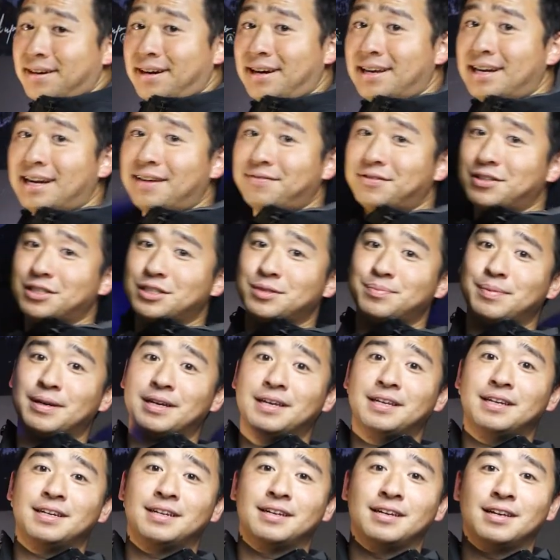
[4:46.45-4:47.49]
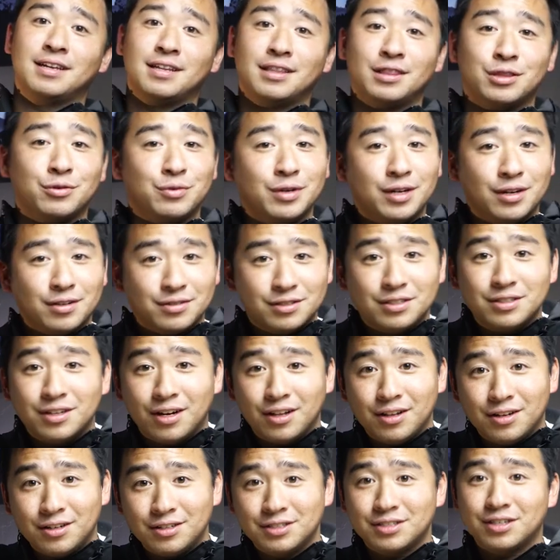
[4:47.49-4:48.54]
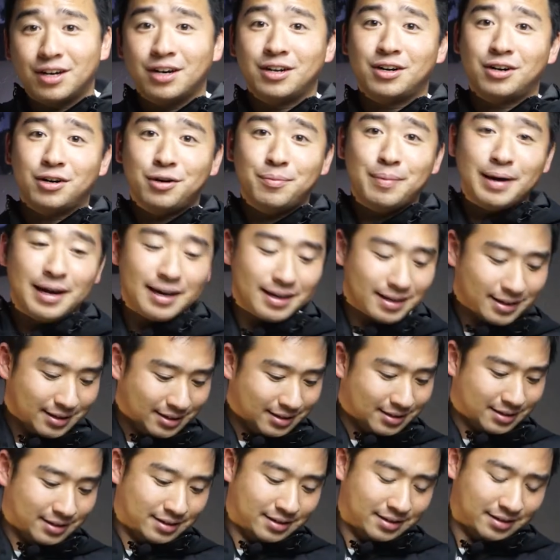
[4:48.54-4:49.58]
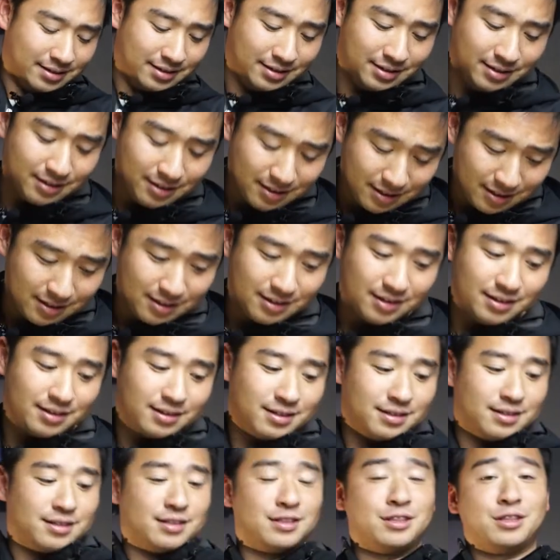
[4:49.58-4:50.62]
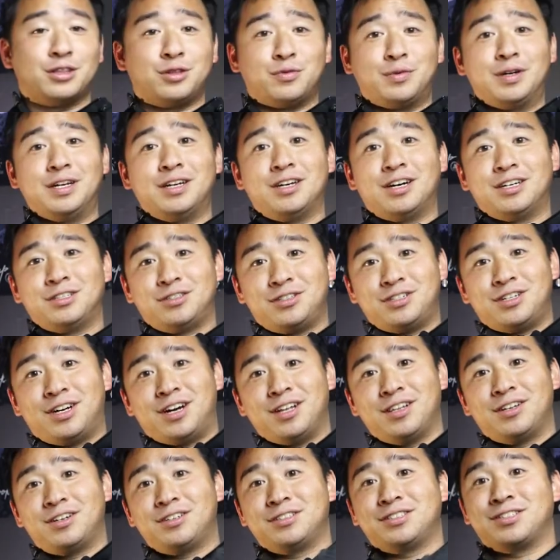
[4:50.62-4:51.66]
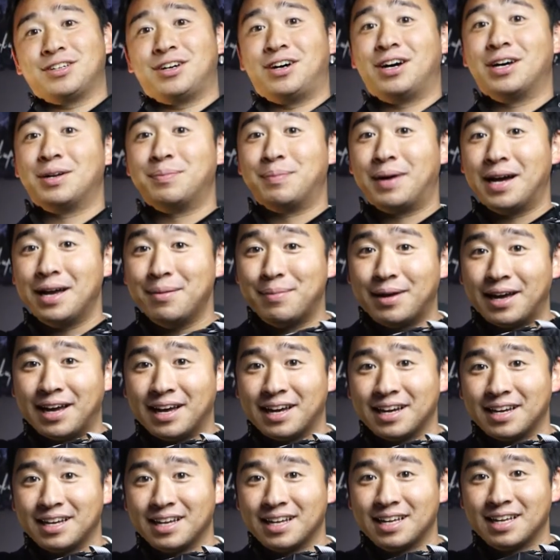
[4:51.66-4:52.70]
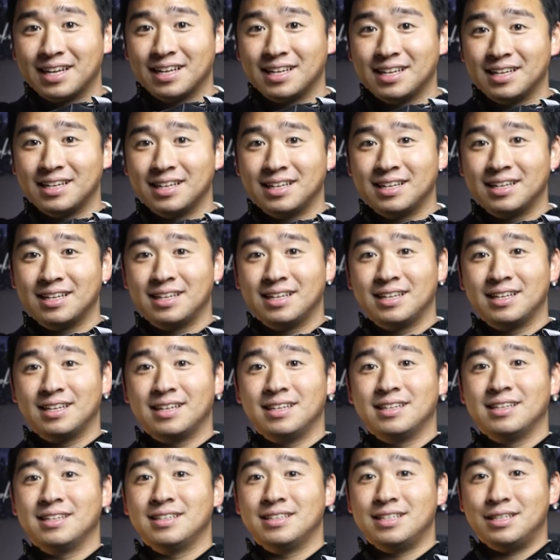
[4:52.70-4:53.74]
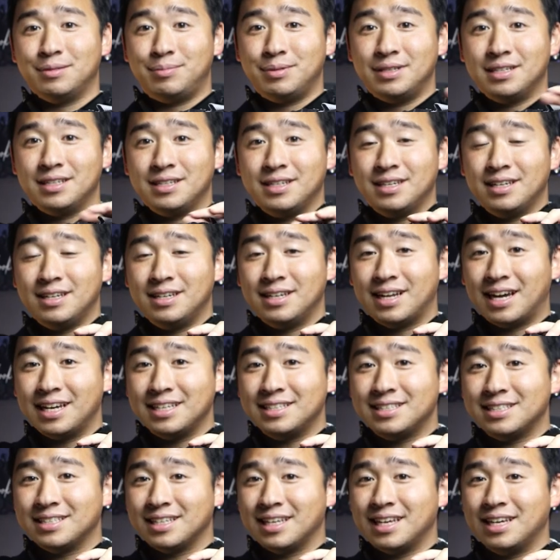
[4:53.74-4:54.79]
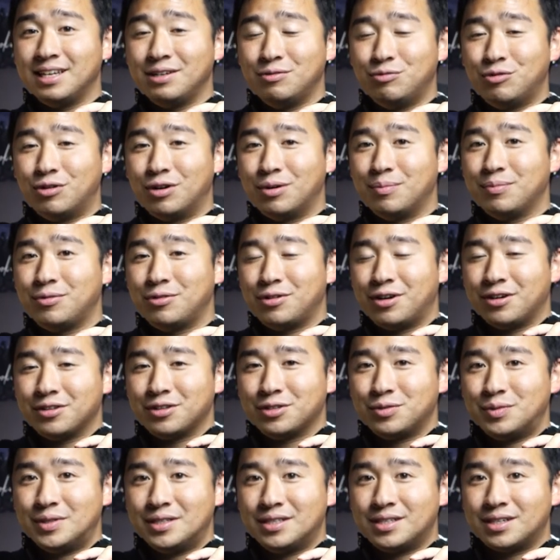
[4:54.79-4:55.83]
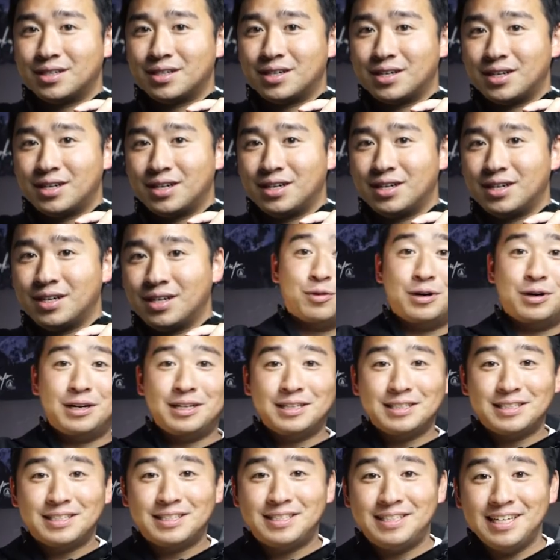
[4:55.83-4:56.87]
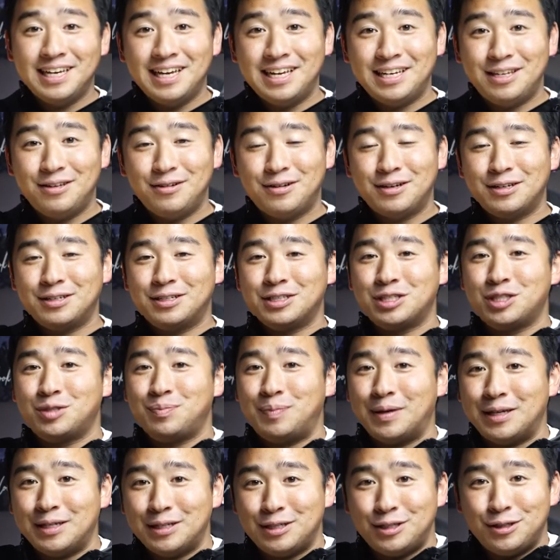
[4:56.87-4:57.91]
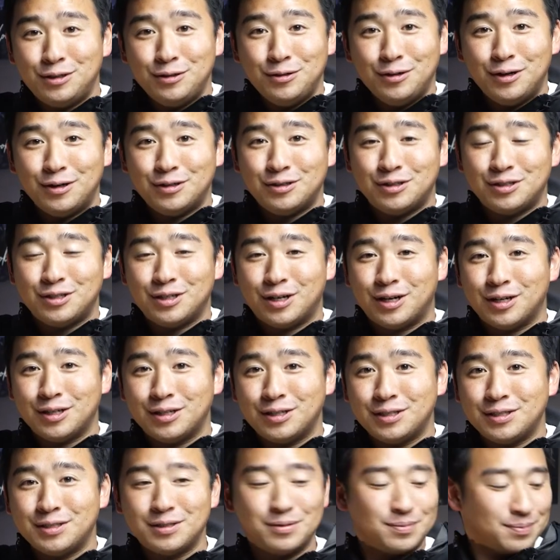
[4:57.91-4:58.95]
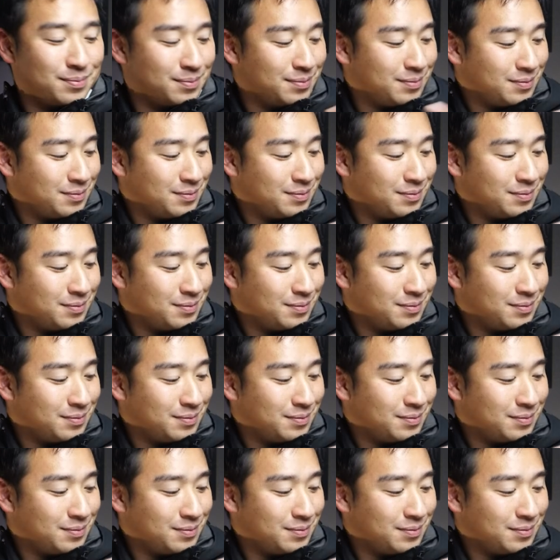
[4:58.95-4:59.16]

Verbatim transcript: I'd have to spend $300 on her bag, $300 on my bag to be nice and warm throughout the winter. When instead you can just spend $200